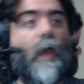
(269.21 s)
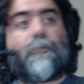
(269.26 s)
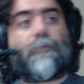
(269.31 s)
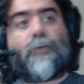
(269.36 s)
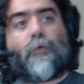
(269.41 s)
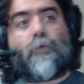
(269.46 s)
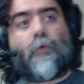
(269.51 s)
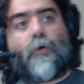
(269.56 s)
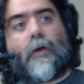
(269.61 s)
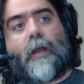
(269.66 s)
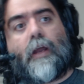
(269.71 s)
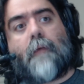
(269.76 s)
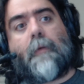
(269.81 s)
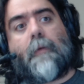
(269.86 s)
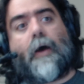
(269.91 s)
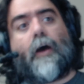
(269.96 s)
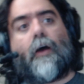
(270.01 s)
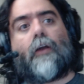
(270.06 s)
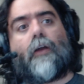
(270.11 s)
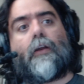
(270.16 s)
to worry
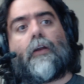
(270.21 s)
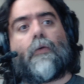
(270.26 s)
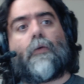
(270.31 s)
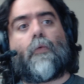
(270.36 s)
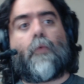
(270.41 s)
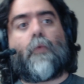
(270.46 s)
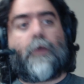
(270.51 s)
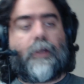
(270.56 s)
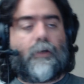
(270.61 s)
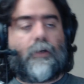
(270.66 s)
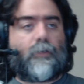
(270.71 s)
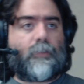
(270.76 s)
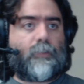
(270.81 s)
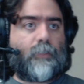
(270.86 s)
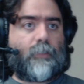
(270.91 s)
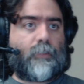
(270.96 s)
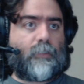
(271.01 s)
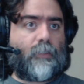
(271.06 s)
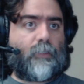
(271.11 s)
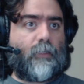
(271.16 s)
about weird
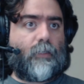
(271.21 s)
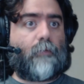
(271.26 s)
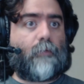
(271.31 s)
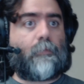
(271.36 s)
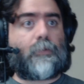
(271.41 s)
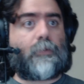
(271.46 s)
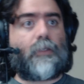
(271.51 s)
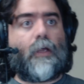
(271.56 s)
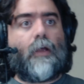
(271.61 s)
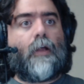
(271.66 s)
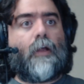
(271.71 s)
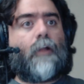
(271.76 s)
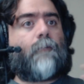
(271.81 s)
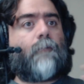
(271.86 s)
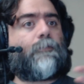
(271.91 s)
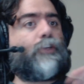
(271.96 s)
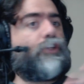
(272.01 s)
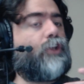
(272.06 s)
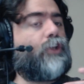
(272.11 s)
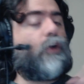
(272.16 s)
systems.
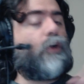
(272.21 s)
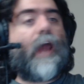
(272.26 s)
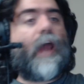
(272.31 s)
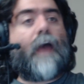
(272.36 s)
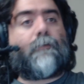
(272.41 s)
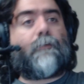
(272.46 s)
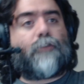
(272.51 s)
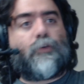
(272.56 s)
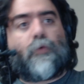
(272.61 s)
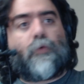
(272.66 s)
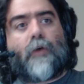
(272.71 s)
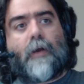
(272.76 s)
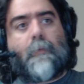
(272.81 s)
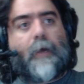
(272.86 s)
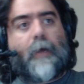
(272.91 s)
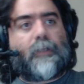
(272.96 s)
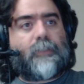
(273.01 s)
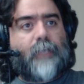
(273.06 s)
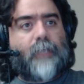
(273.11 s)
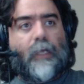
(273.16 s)
You don't have to worry
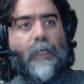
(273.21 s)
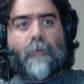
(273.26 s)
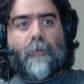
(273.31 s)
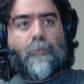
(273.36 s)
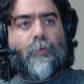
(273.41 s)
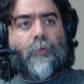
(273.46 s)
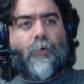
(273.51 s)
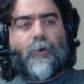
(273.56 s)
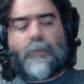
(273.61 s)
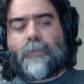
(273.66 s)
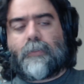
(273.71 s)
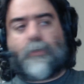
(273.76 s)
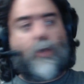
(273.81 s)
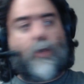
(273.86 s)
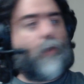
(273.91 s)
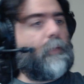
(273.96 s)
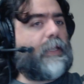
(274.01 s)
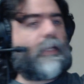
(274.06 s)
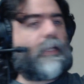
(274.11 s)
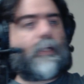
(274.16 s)
about teleports.
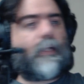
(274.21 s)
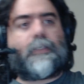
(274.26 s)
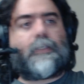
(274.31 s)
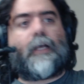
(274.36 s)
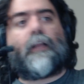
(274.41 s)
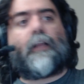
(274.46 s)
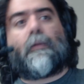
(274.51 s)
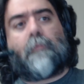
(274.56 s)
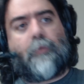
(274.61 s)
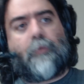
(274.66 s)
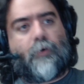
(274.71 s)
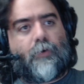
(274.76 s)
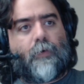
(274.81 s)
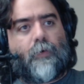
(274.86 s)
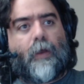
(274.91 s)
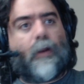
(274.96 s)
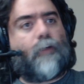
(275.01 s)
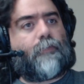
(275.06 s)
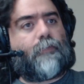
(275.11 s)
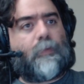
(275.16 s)
Nobody can teleport
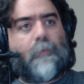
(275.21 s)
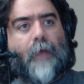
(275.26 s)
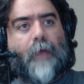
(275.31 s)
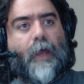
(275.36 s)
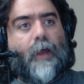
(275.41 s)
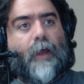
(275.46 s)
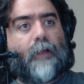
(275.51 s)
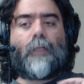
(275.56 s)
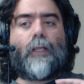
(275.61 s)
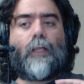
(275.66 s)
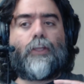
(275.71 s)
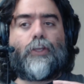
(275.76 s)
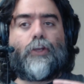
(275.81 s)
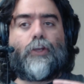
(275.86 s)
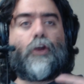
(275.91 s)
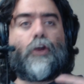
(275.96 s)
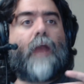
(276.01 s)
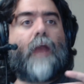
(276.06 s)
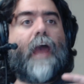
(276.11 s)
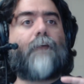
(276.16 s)
right off the bat. You
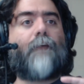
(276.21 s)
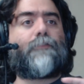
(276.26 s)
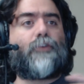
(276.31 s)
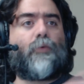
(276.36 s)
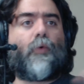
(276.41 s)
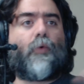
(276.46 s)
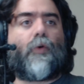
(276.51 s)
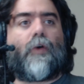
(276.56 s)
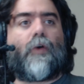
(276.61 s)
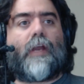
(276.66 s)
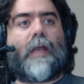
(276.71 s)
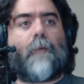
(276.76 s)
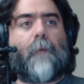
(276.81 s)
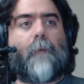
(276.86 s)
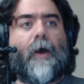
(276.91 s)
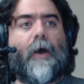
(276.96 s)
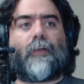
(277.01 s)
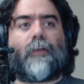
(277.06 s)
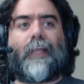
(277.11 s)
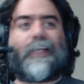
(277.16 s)
don't have to worry
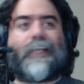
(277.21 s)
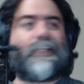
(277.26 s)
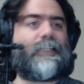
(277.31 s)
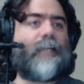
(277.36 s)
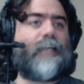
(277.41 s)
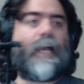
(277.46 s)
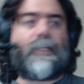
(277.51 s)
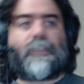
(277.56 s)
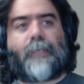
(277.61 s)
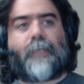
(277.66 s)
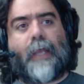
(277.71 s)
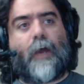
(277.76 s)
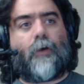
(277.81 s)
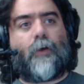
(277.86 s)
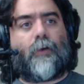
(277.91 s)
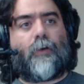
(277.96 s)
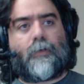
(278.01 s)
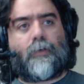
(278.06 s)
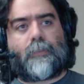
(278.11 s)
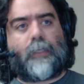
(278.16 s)
about like dice
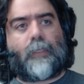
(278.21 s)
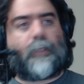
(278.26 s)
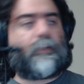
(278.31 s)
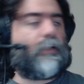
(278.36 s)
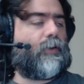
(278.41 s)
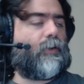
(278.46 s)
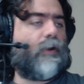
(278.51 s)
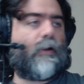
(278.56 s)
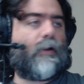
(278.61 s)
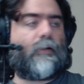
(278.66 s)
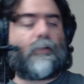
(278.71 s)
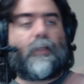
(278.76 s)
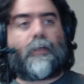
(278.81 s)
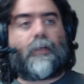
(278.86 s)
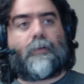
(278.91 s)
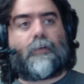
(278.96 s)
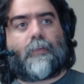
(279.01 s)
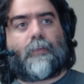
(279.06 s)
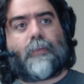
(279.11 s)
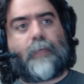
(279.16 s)
counters, like there are like
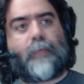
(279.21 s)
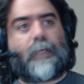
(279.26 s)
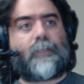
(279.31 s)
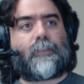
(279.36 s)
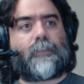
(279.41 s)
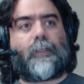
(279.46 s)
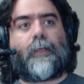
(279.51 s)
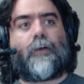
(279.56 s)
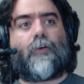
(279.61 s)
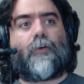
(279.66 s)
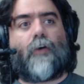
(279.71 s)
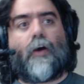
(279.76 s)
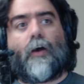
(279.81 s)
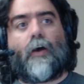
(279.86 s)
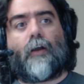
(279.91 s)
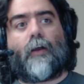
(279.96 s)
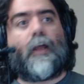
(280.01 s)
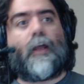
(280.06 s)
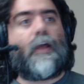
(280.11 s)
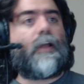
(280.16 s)
things later
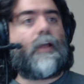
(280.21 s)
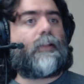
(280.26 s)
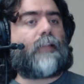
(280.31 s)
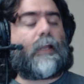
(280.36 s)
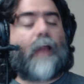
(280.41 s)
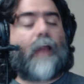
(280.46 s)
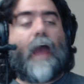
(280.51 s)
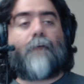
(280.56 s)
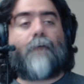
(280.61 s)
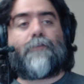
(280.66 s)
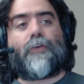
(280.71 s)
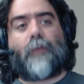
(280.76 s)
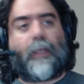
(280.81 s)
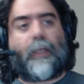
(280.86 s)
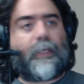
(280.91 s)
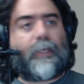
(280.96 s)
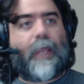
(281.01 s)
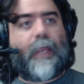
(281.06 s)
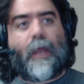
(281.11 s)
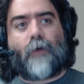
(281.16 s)
on that have you
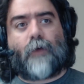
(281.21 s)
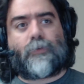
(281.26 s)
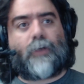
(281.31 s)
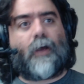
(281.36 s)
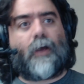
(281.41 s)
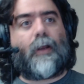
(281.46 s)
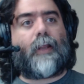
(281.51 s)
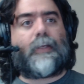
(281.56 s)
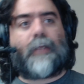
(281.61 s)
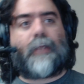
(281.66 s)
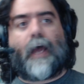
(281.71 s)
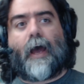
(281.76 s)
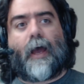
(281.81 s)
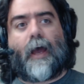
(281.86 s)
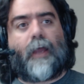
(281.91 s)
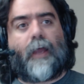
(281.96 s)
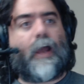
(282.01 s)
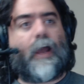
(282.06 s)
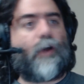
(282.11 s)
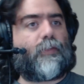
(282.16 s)
like count on a
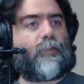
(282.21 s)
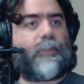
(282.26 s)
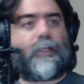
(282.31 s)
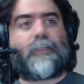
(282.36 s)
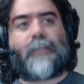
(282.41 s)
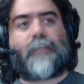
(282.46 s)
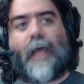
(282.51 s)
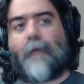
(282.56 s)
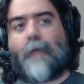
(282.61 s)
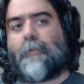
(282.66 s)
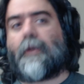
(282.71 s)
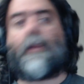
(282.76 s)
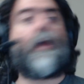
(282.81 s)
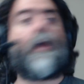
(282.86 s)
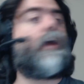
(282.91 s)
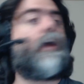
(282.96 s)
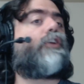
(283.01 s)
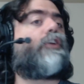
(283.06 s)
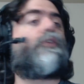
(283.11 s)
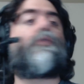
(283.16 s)
die how things happen.
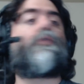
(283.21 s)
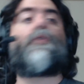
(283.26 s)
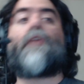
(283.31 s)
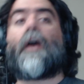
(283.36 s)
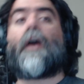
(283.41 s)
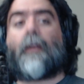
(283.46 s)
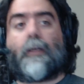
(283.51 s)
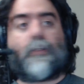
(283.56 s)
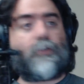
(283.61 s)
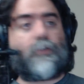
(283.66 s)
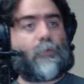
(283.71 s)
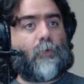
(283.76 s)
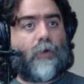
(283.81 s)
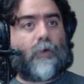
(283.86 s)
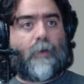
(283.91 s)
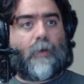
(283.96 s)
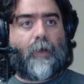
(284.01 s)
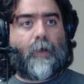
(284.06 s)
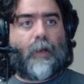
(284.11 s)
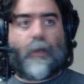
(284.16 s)
You do not need to
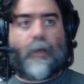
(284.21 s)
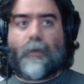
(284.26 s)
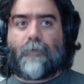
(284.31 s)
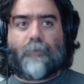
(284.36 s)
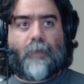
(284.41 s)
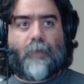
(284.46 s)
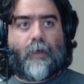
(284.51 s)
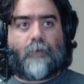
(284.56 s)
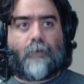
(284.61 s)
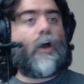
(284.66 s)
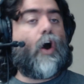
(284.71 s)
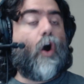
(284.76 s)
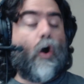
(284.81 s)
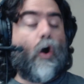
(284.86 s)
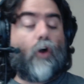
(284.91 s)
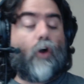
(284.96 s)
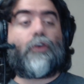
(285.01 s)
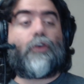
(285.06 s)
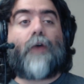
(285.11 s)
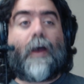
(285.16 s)
worry about any of that.
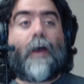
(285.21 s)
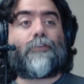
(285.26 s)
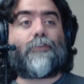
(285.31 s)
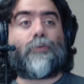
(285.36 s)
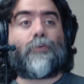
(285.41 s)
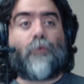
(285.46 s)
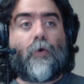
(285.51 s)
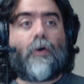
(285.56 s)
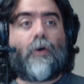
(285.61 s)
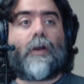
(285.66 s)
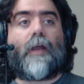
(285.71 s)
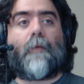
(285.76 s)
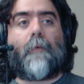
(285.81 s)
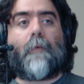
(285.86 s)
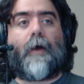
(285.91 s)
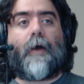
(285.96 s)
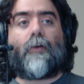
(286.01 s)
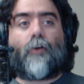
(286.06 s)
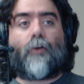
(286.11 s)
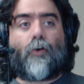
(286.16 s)
All you have to worry
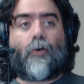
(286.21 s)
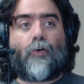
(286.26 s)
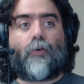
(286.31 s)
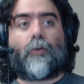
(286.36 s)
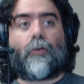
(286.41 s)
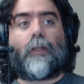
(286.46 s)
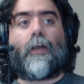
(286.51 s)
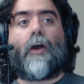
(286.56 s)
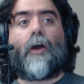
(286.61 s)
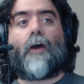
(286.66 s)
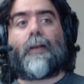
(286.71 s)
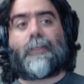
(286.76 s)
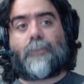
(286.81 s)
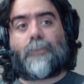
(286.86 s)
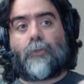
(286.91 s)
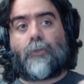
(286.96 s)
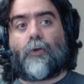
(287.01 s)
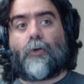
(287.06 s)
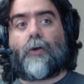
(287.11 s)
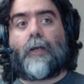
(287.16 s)
about early on is
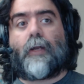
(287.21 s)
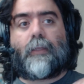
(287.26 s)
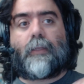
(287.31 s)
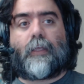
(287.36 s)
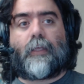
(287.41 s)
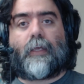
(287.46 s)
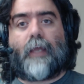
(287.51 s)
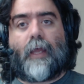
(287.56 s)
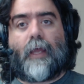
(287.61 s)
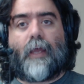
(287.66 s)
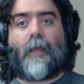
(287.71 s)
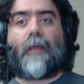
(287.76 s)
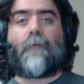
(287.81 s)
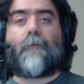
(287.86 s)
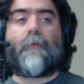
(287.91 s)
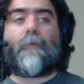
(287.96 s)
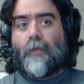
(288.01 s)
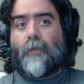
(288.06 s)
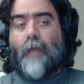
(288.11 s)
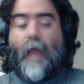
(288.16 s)
learning the
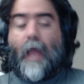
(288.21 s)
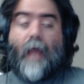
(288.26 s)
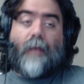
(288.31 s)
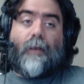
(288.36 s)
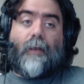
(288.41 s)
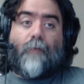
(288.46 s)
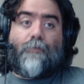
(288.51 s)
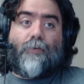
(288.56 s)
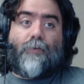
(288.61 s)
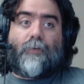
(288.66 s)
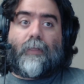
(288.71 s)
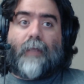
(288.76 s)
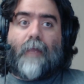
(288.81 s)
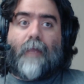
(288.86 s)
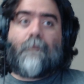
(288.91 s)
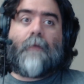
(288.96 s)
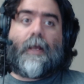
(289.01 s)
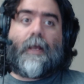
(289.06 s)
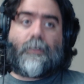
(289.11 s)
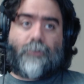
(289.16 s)
game, and if you're the
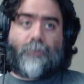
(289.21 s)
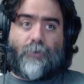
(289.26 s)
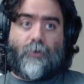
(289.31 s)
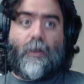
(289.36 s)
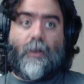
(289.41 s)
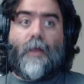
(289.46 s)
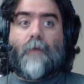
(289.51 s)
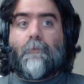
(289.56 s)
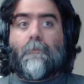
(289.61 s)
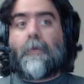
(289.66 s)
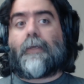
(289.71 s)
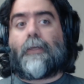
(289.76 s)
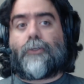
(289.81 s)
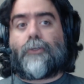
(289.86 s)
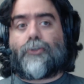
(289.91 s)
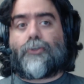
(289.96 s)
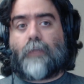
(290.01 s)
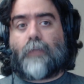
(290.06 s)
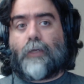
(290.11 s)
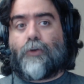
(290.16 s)
game master, making
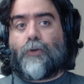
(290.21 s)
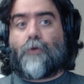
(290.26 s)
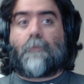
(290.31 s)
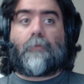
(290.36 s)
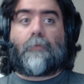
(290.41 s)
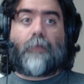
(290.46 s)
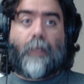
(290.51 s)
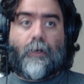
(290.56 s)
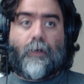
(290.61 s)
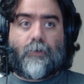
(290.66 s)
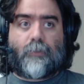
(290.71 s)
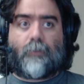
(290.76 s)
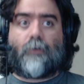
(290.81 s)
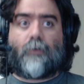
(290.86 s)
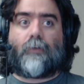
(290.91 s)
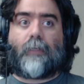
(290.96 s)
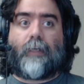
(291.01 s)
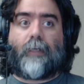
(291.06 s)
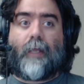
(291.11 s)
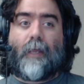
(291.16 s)
sure that your players
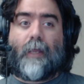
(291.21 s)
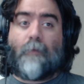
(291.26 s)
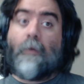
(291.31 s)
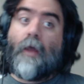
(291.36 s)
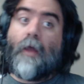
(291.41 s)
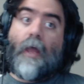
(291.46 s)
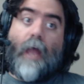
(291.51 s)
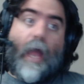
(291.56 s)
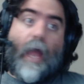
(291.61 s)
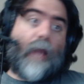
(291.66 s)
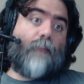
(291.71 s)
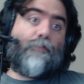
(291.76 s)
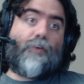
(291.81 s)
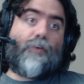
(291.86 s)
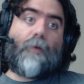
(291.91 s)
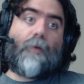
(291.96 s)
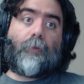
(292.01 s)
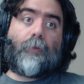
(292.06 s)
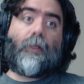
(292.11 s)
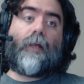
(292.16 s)
learn the game, and if
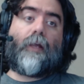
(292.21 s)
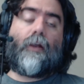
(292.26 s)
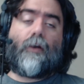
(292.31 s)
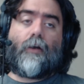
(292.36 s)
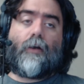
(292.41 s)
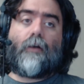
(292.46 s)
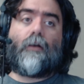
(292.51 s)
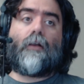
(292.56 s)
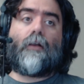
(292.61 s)
you're a player,